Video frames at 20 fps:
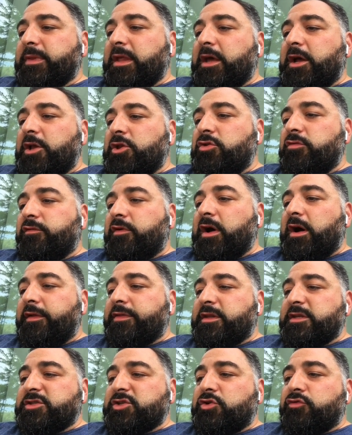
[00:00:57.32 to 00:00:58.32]
And you've
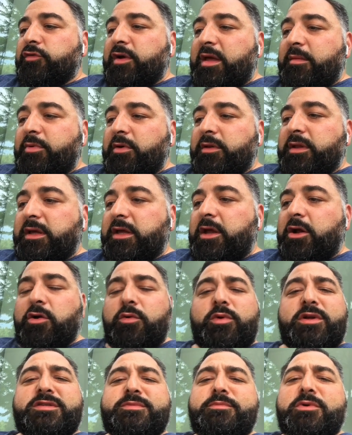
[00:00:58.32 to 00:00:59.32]
got this gray building
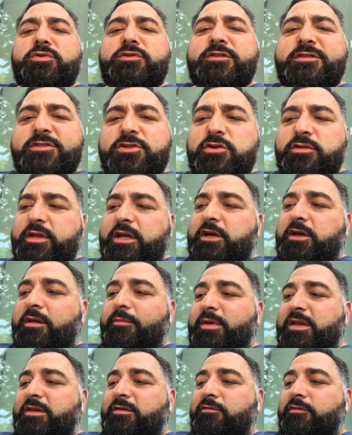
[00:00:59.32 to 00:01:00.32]
here. It's most certainly going
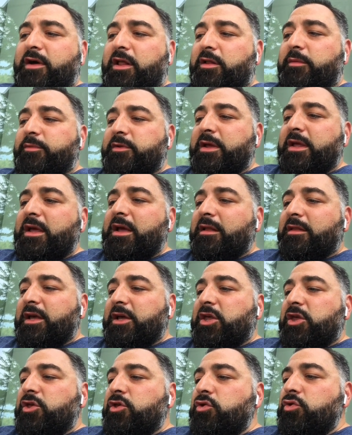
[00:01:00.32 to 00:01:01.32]
to be developed.
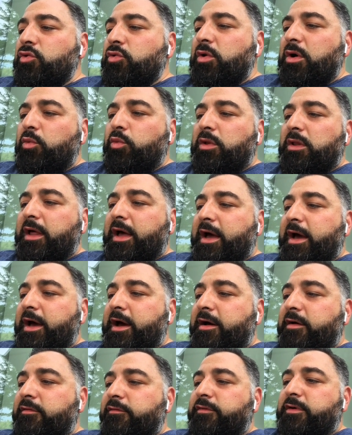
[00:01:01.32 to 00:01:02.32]
Like, you will
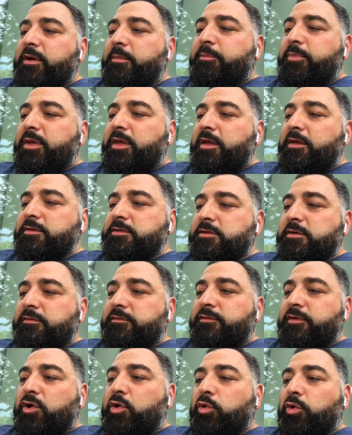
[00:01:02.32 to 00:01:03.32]
have a piece of
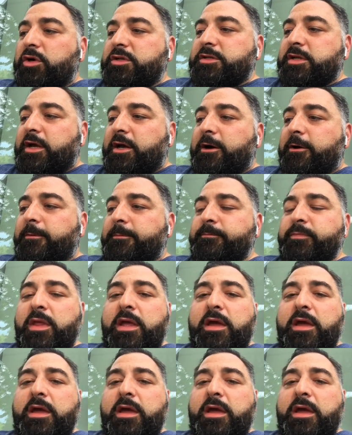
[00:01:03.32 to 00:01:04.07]
Corktown